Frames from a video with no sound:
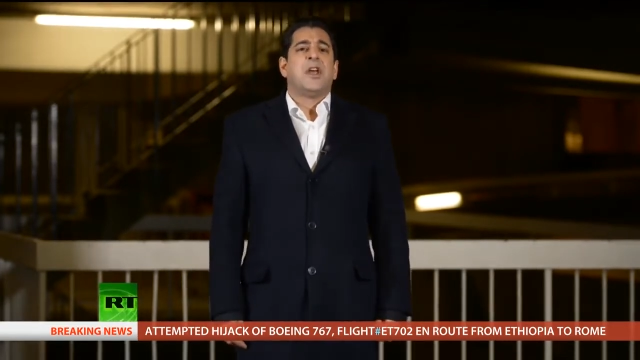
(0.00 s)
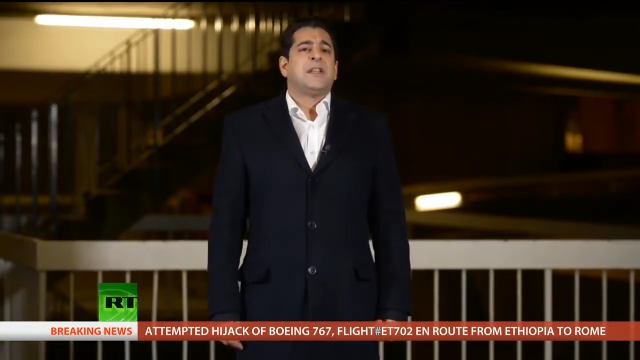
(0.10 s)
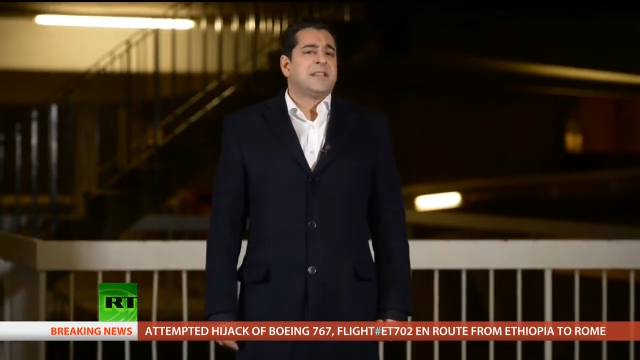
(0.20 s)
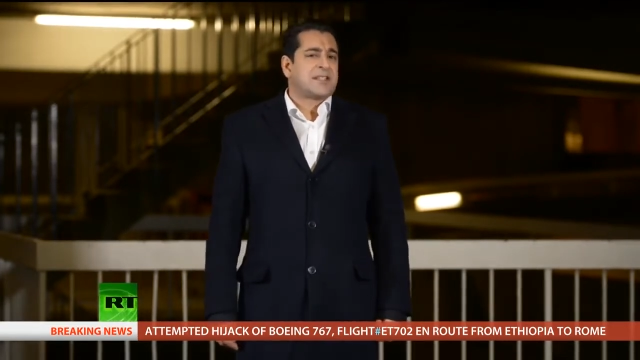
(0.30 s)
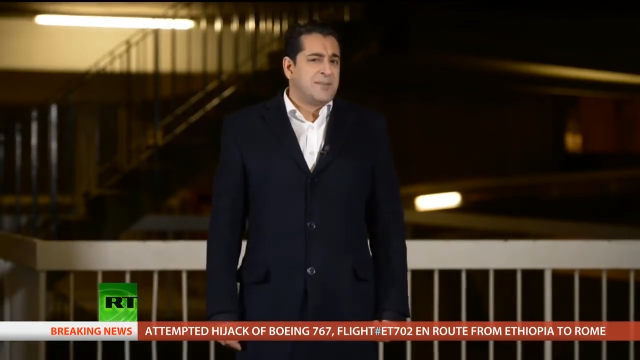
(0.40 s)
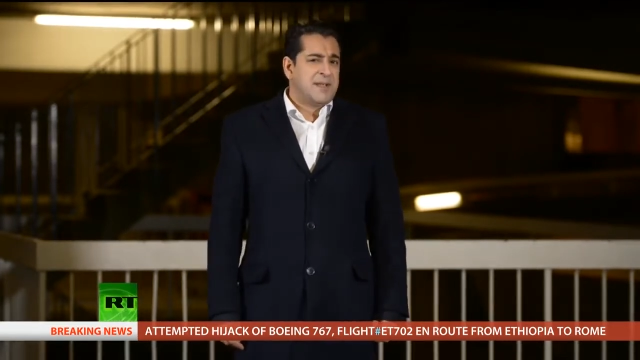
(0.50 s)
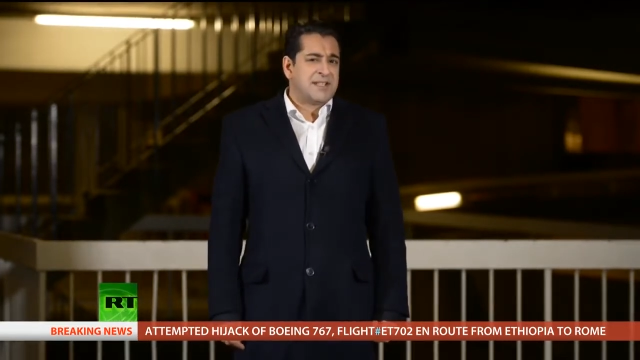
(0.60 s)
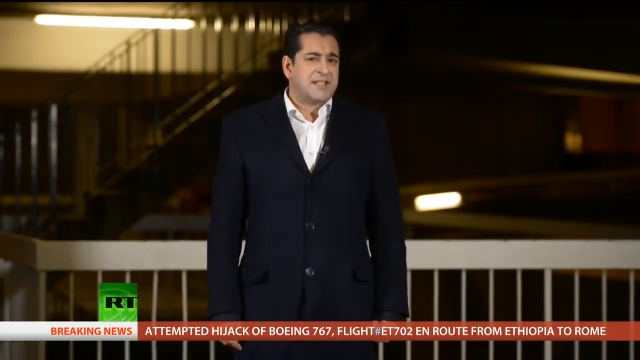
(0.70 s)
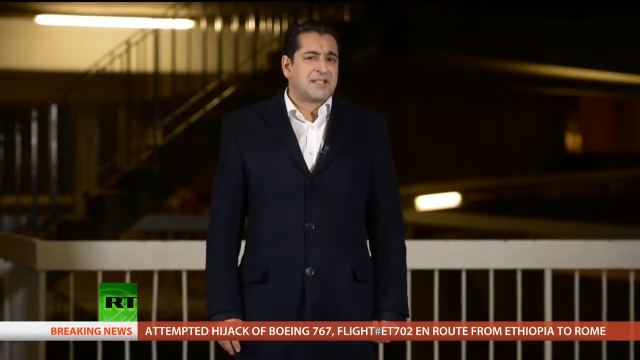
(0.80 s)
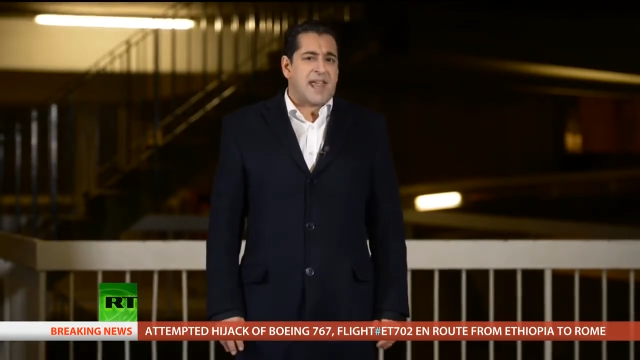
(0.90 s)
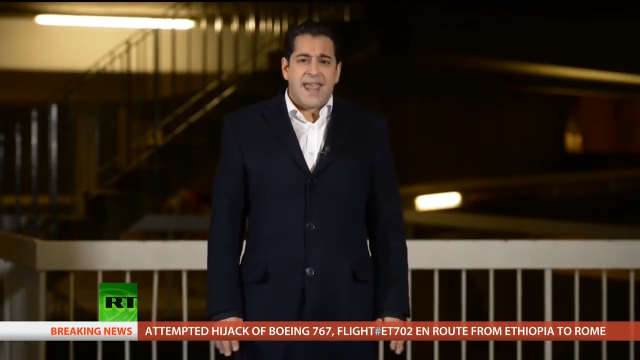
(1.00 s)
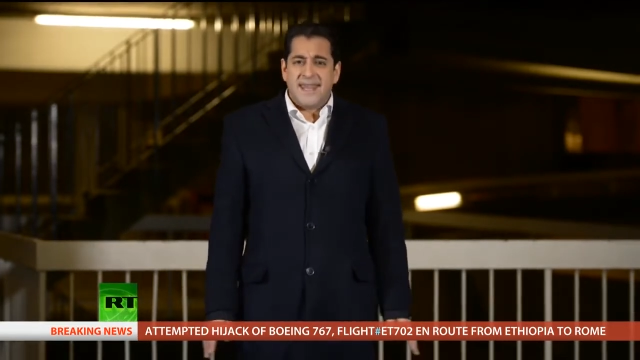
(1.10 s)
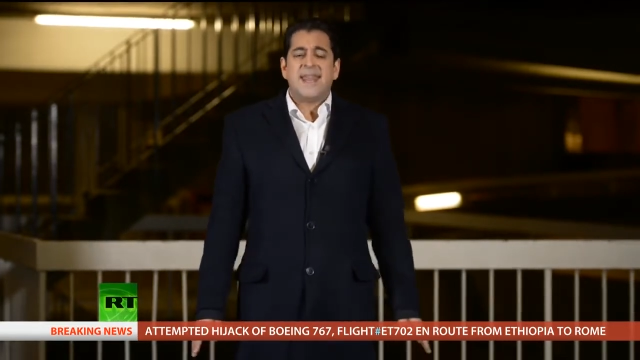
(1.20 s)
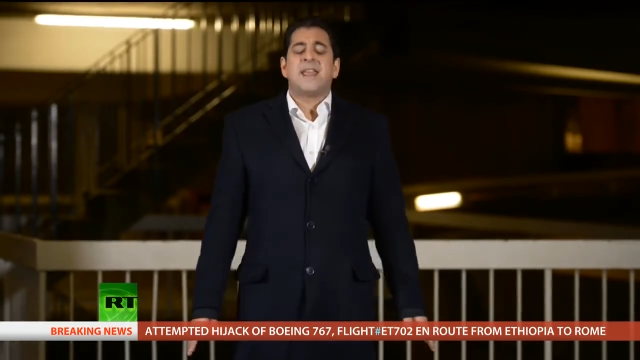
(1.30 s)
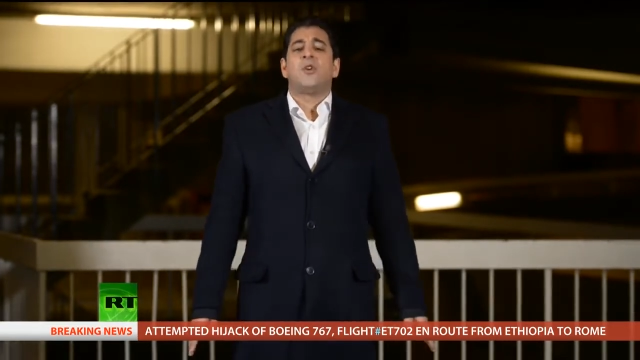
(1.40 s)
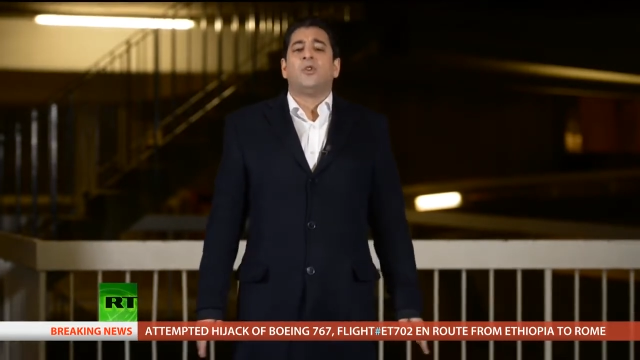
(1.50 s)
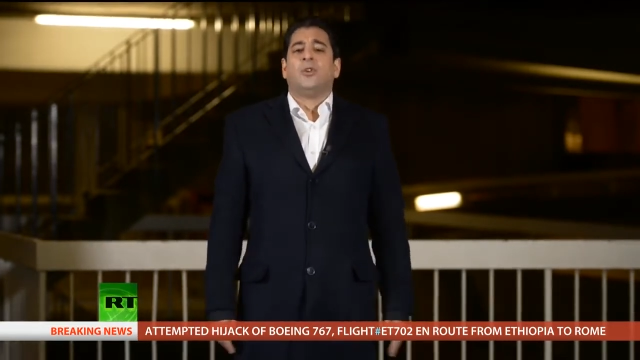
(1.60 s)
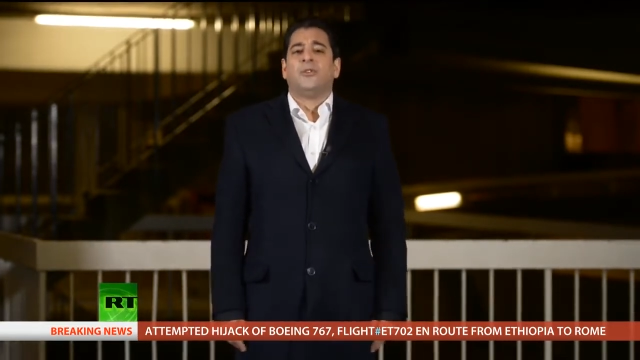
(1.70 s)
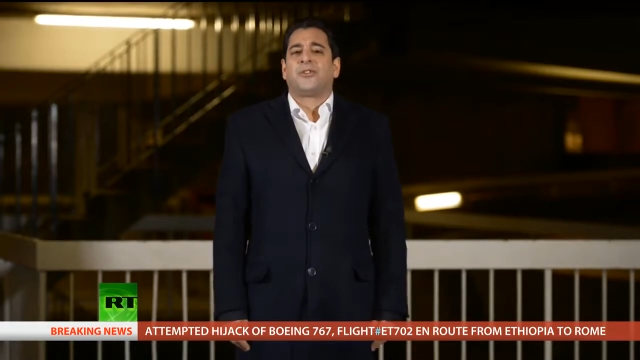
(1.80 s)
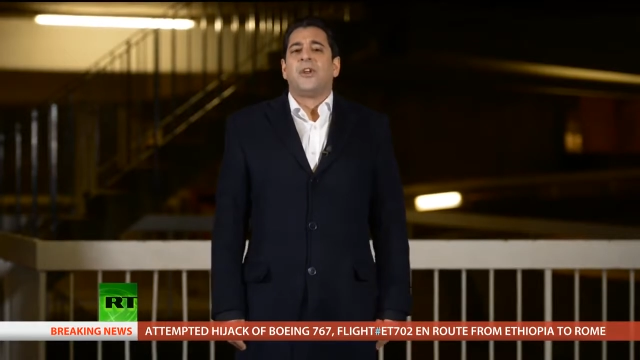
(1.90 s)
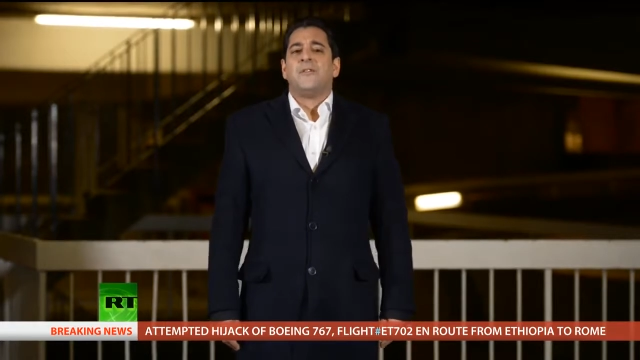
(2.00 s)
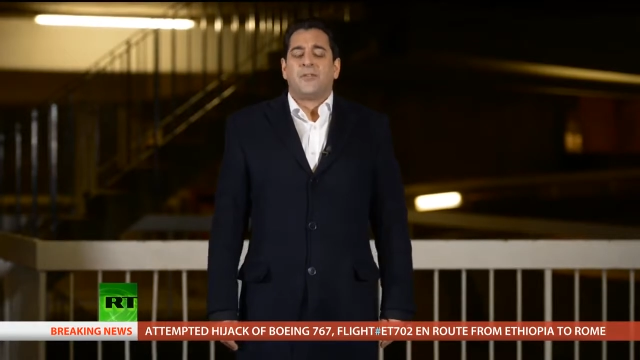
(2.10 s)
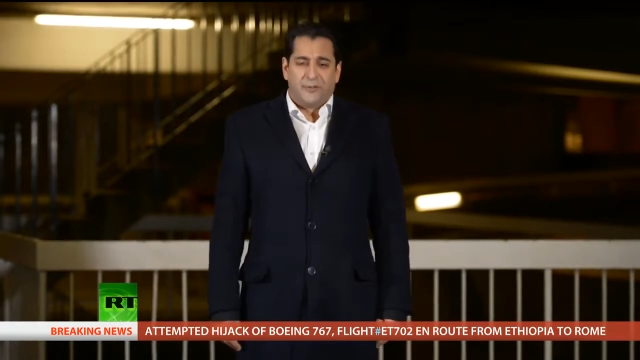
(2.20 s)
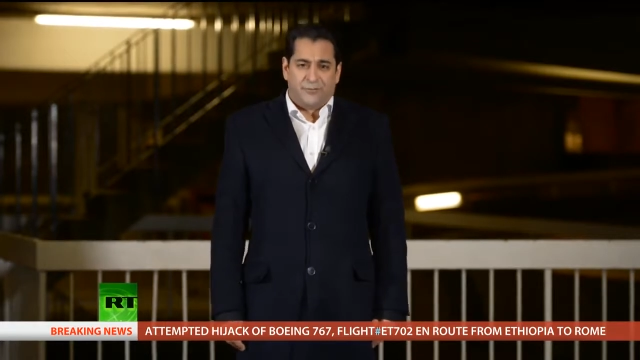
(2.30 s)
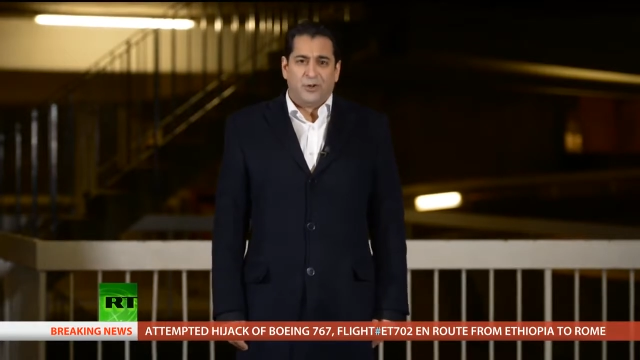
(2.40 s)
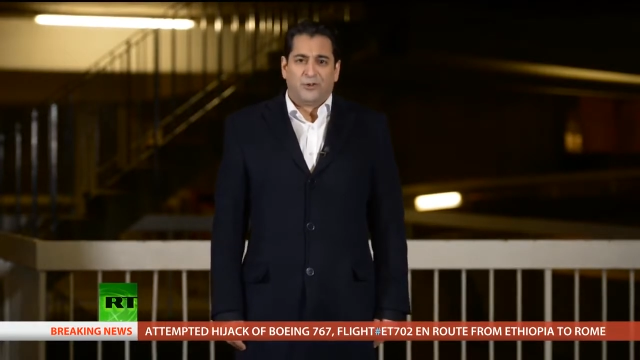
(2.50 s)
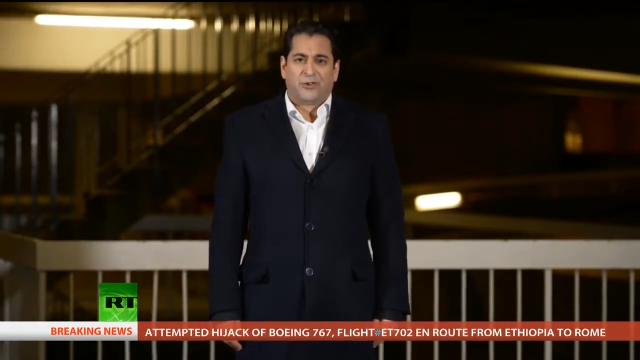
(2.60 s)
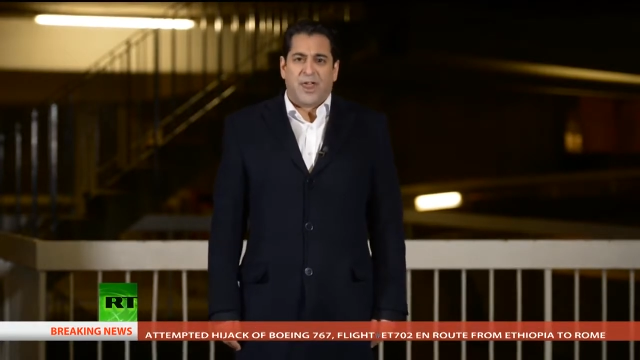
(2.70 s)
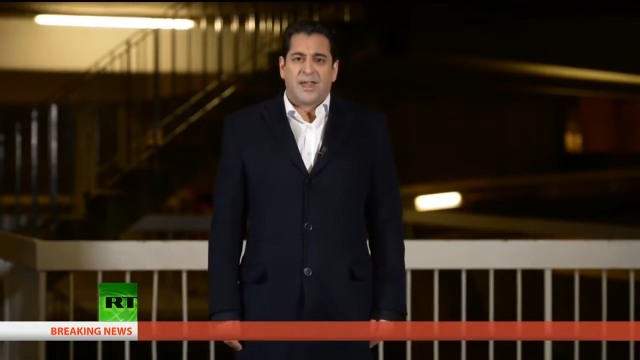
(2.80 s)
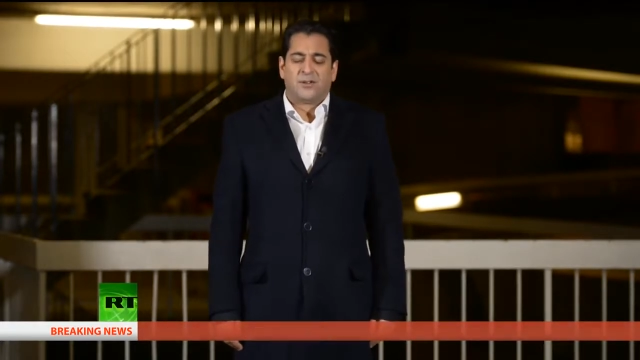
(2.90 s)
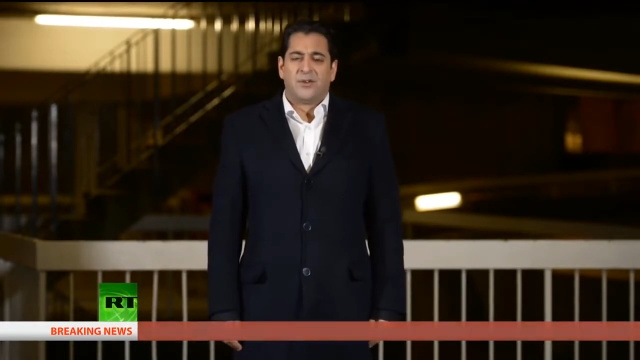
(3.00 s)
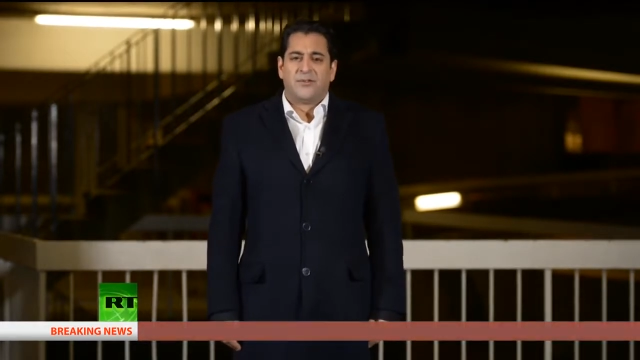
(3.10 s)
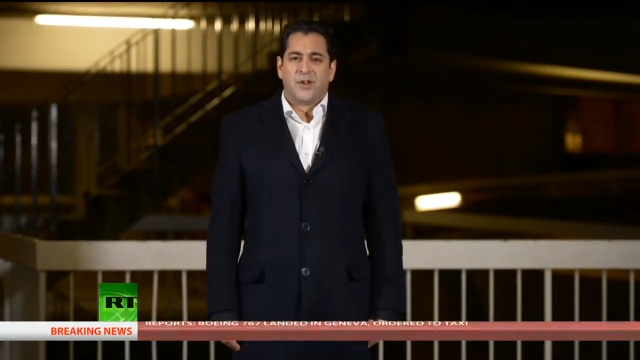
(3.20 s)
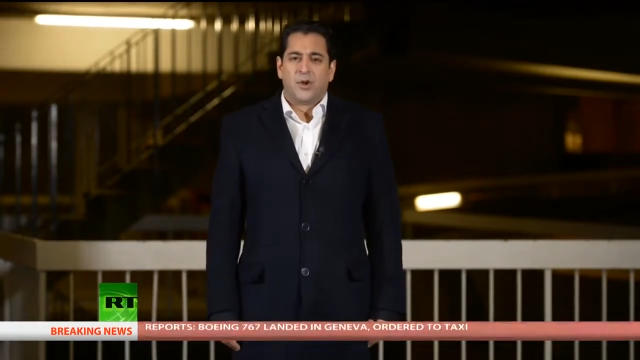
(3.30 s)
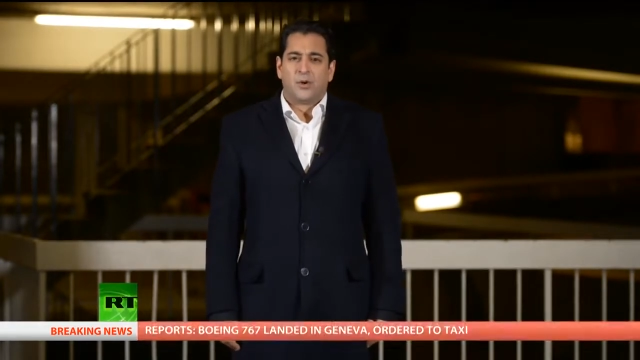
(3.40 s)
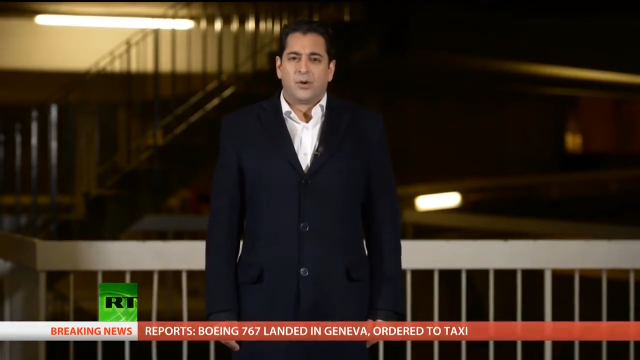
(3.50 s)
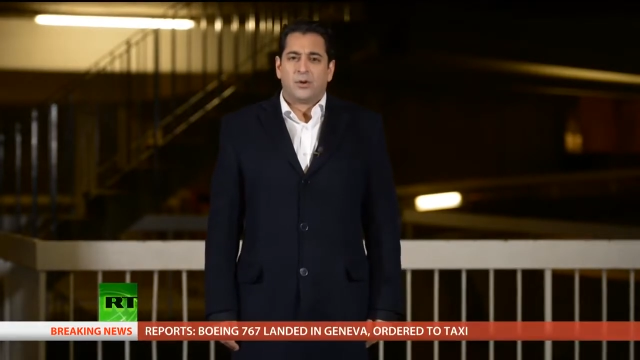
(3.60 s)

dismisses any calls for a full-scale review.